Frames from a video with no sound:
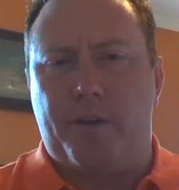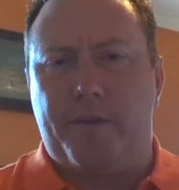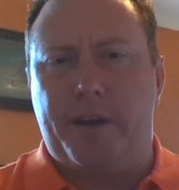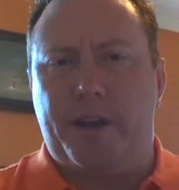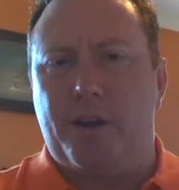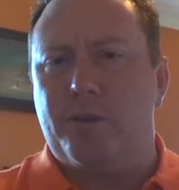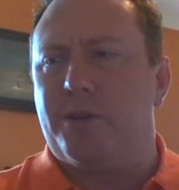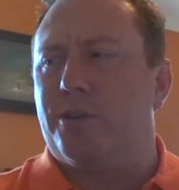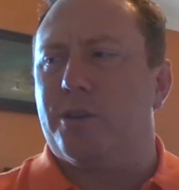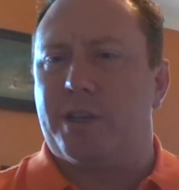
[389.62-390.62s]

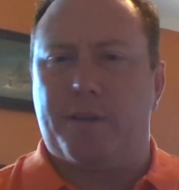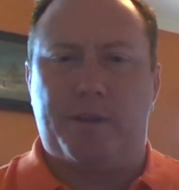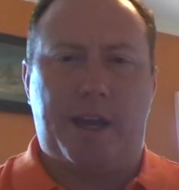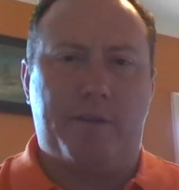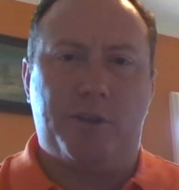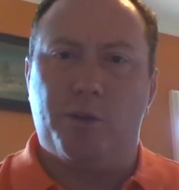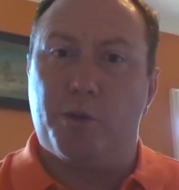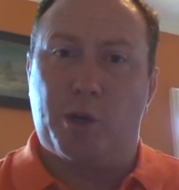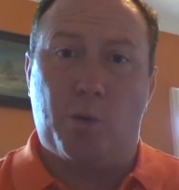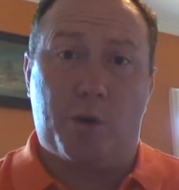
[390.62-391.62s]
videos, you just have to have
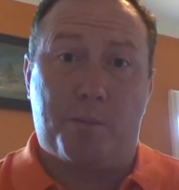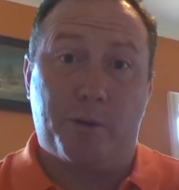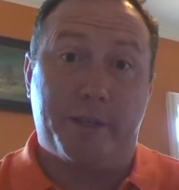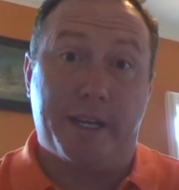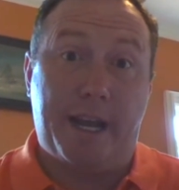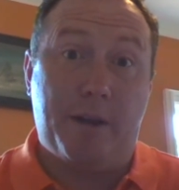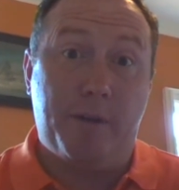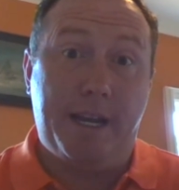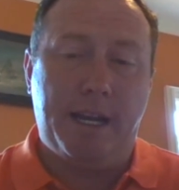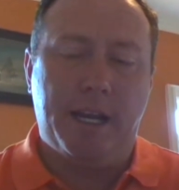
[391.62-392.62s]
2.25%
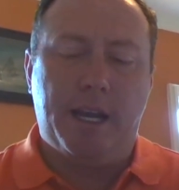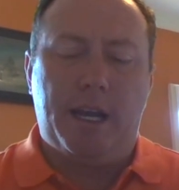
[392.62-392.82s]
equity.